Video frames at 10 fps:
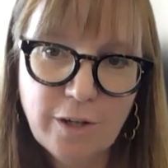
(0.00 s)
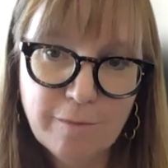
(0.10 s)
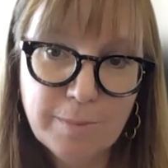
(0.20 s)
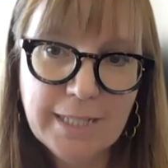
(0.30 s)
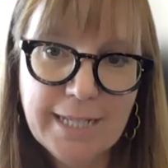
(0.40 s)

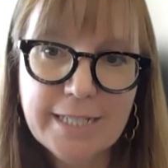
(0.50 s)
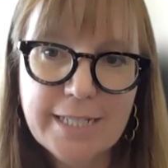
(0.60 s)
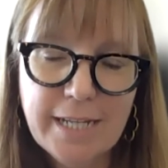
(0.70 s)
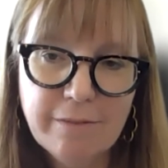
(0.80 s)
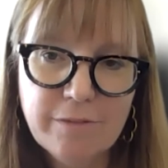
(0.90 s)
of planned
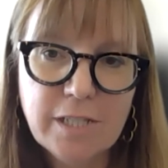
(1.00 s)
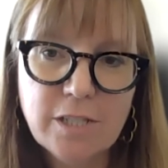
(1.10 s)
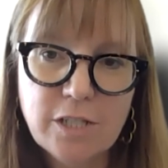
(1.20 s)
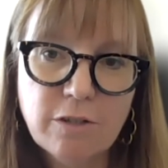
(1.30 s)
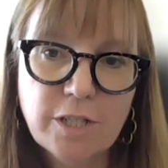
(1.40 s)
gifts and
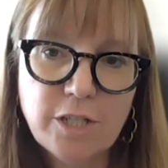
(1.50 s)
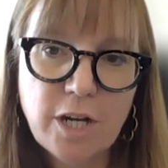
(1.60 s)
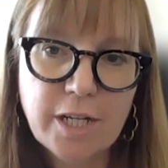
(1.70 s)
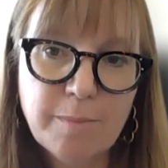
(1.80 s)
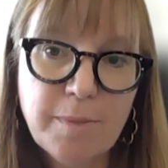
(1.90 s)
started
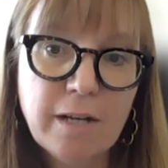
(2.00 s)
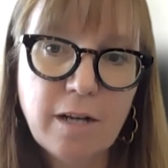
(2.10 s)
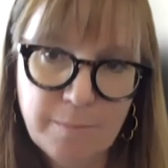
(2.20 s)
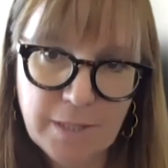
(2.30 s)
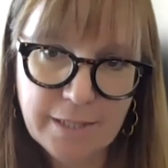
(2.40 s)
talking about
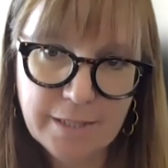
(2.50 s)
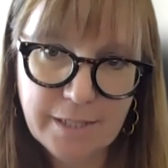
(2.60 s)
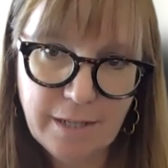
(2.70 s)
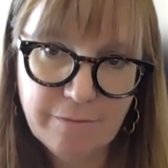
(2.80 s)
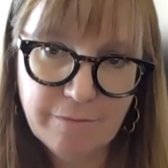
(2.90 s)
complex
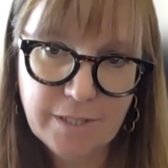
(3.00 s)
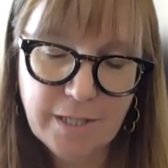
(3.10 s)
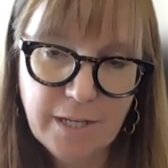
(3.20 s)
gifts.